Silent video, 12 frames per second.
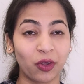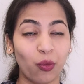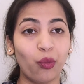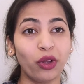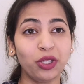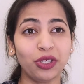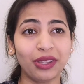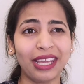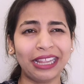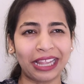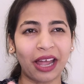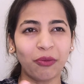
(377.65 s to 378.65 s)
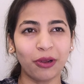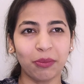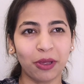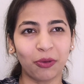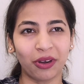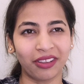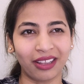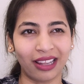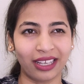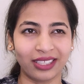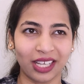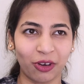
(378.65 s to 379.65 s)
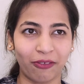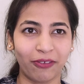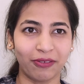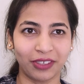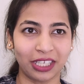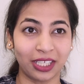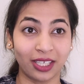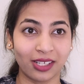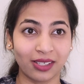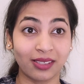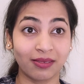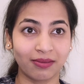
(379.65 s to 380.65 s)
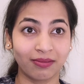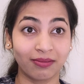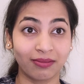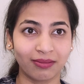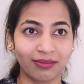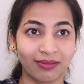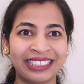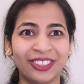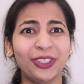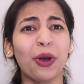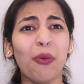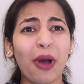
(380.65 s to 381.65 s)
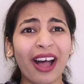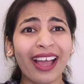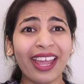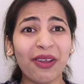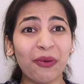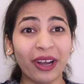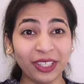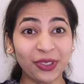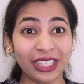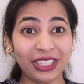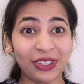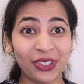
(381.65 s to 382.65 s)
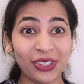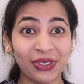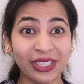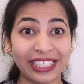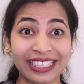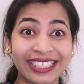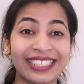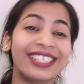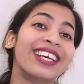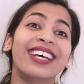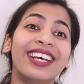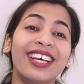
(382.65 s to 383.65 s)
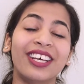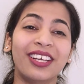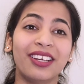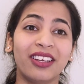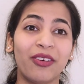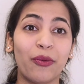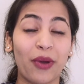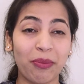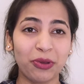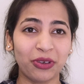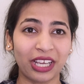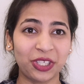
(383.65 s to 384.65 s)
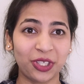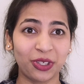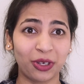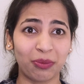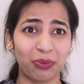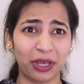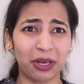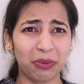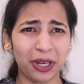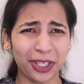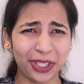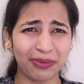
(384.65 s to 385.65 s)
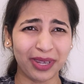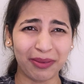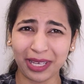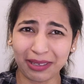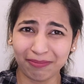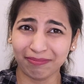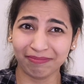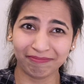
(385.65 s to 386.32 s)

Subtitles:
What do you think that will be worth in like 10 or 15 years? So why? Why do I need to do this? Reputation or peer pressure maybe?